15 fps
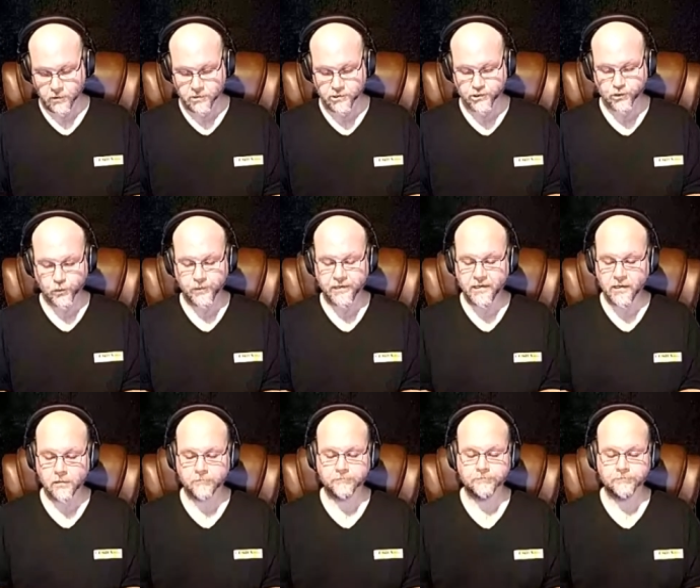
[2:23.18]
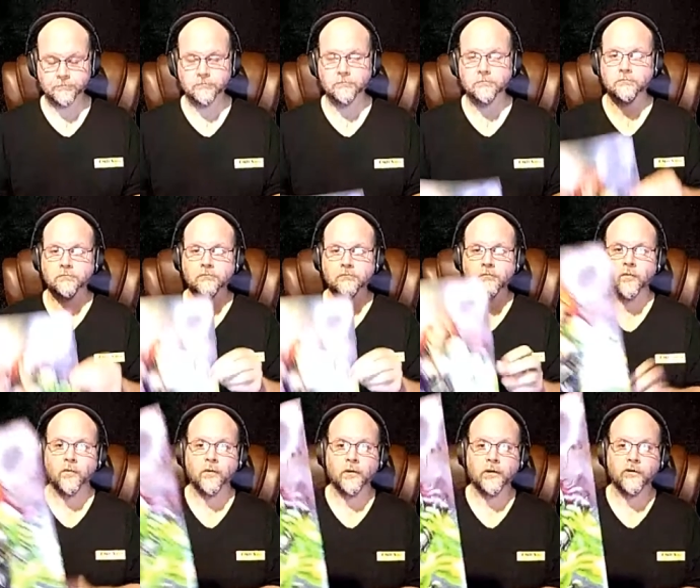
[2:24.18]
Squee
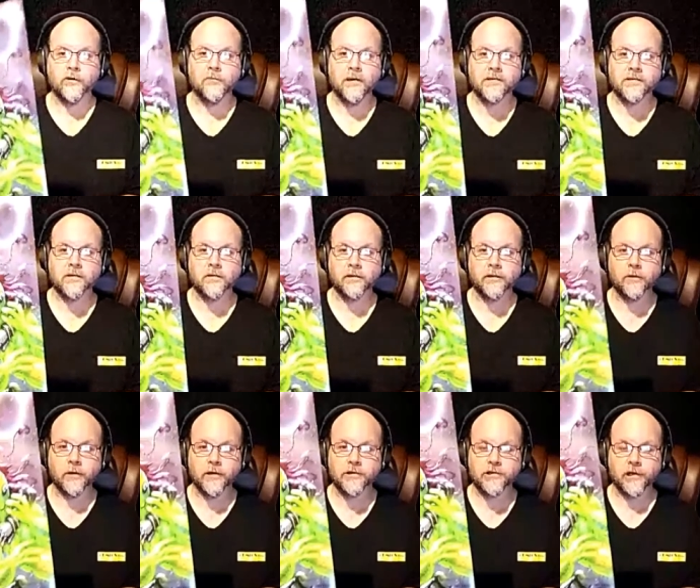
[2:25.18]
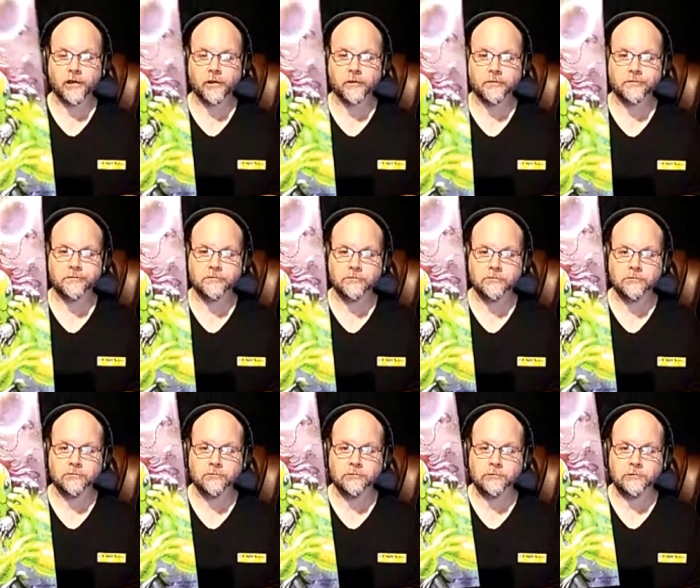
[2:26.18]
is basically green jello
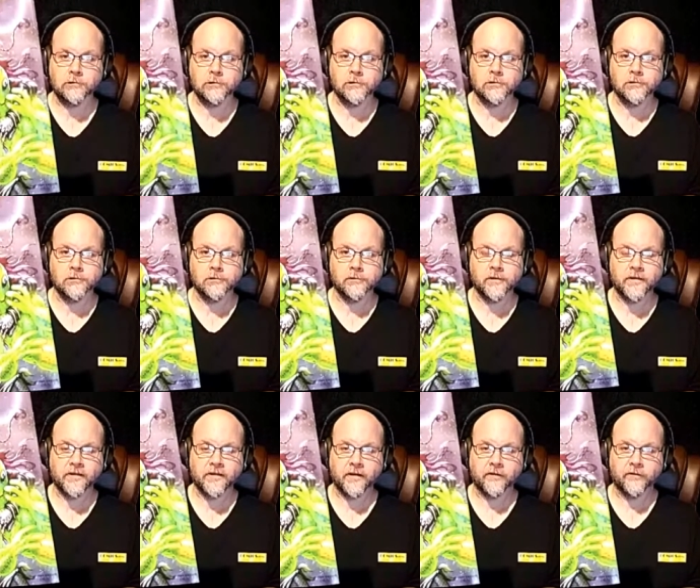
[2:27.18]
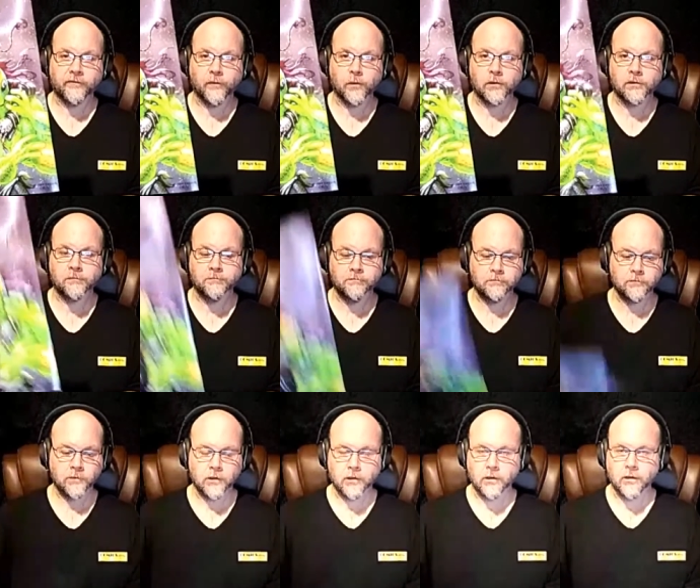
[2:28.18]
that takes form,
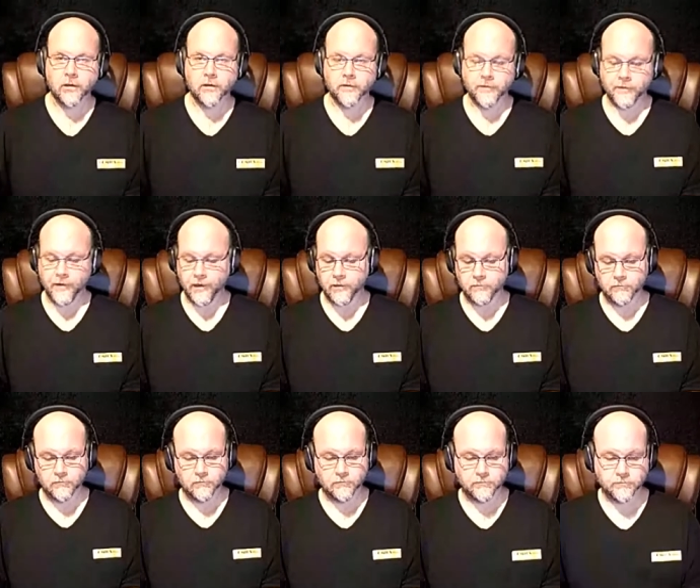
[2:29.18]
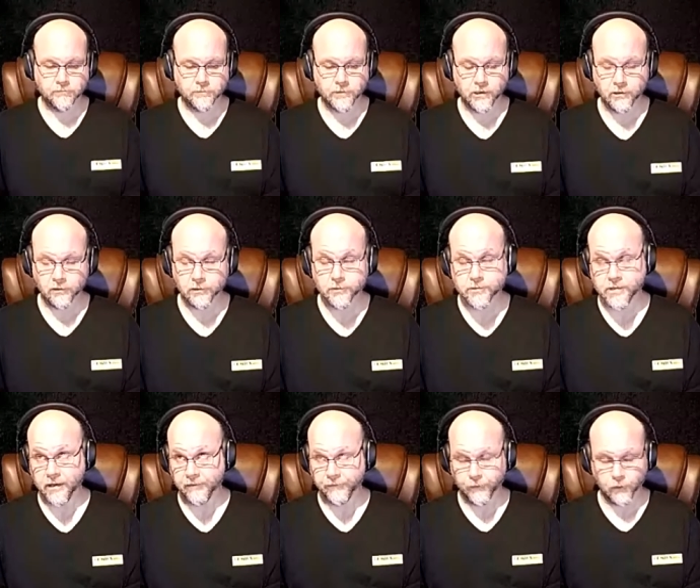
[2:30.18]
that can lose
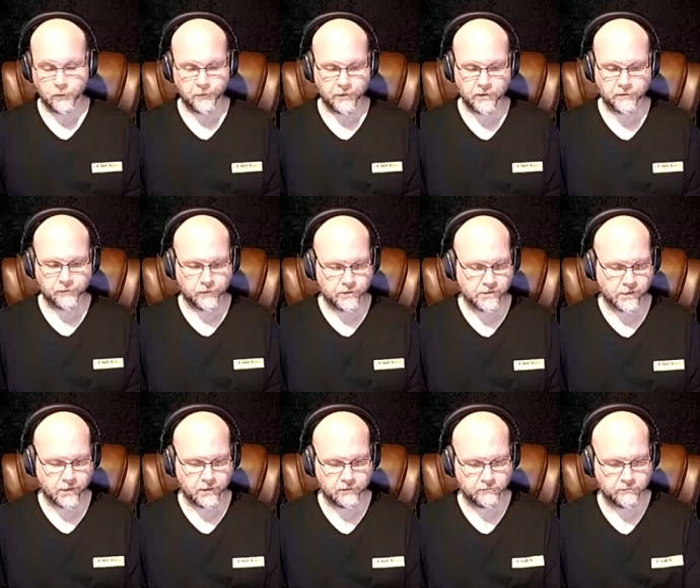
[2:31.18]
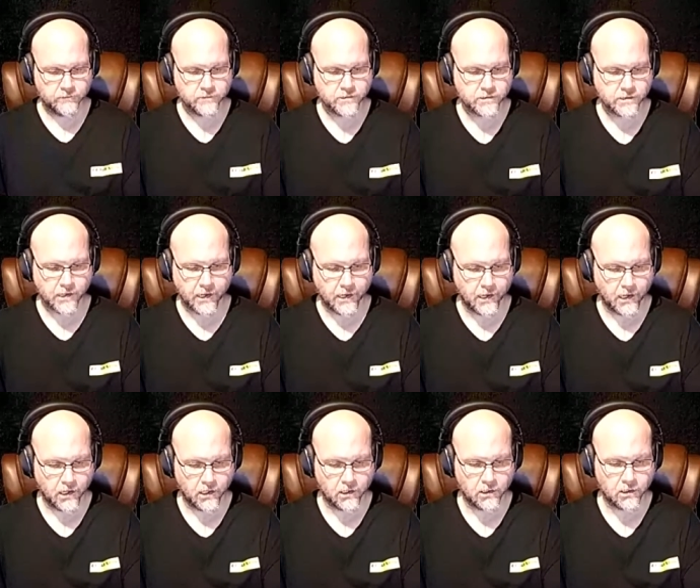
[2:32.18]
that form at different times,
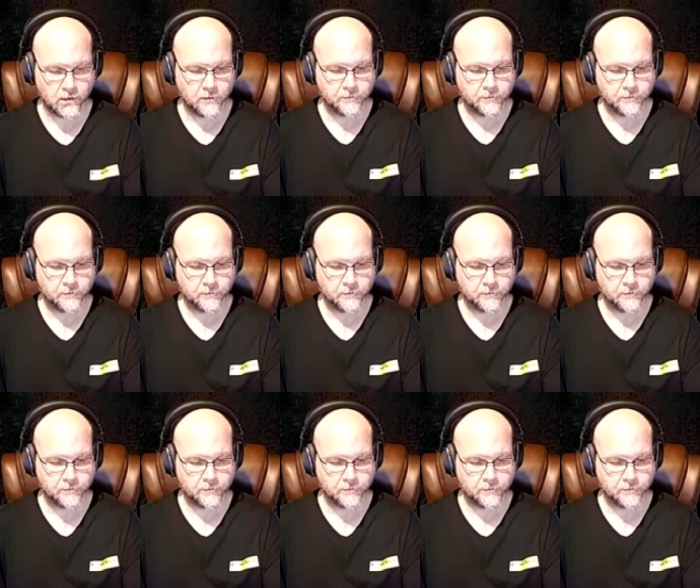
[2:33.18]
and,